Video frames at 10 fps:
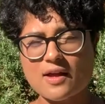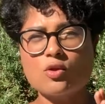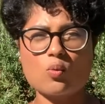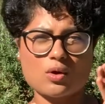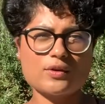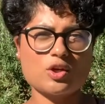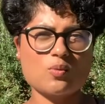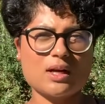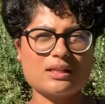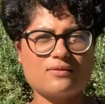and the world that you
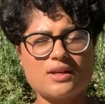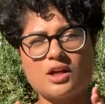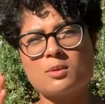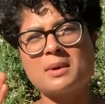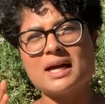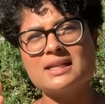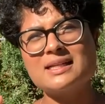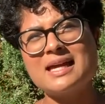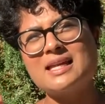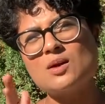want to live in your mind,
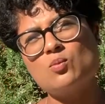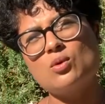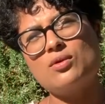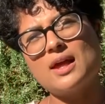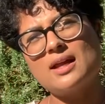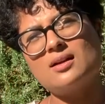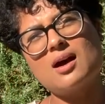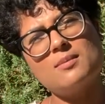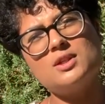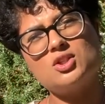and it will then
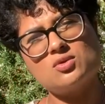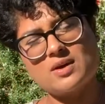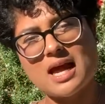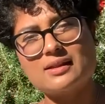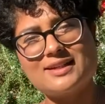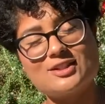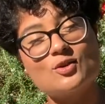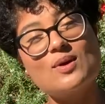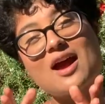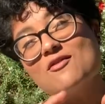come into reality. So
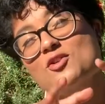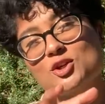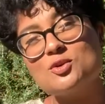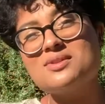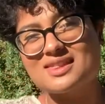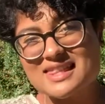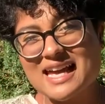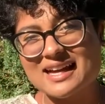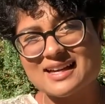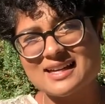whatever you
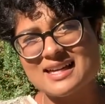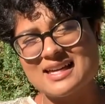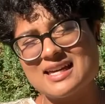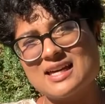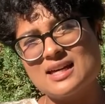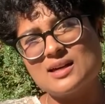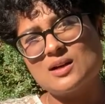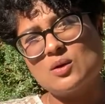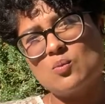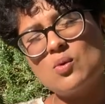think
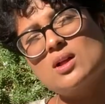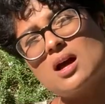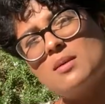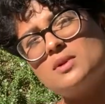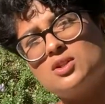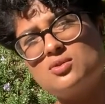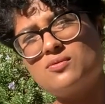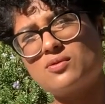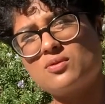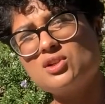will come into
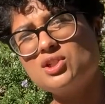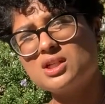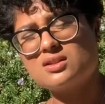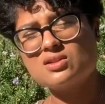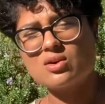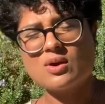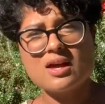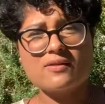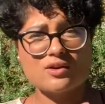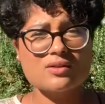fruition. So
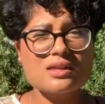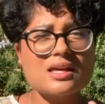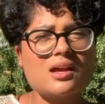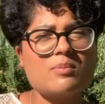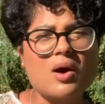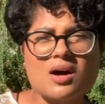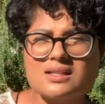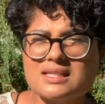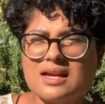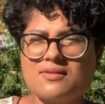if you're thinking
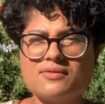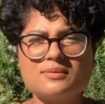positive,